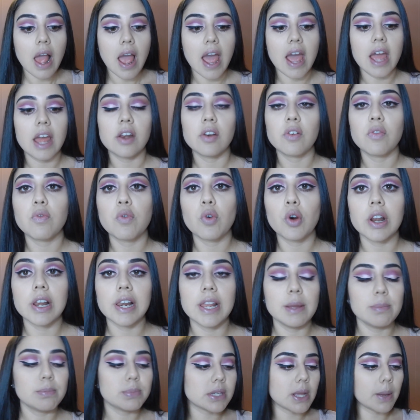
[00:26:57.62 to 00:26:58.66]
And for
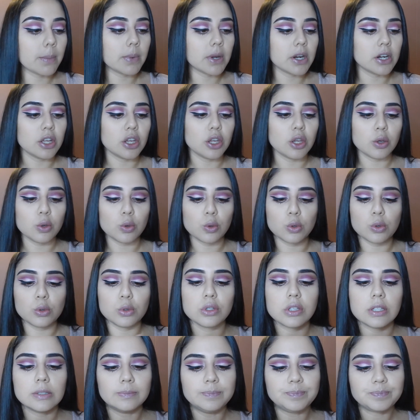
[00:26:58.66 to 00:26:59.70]
lips, I'm gonna
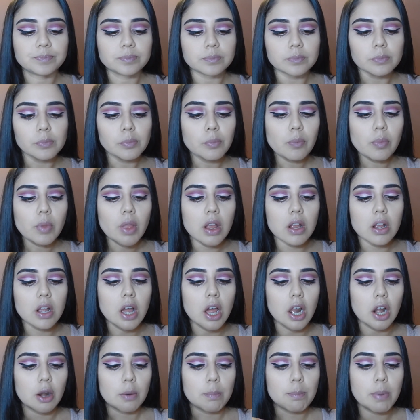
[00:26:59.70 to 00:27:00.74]
use
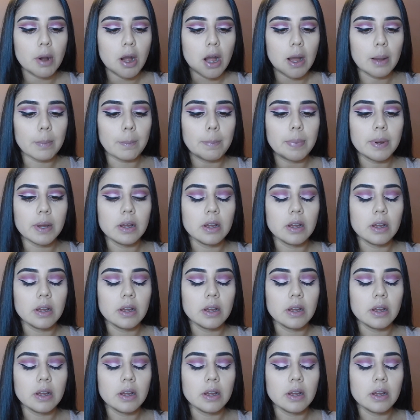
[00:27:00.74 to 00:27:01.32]
ColourPop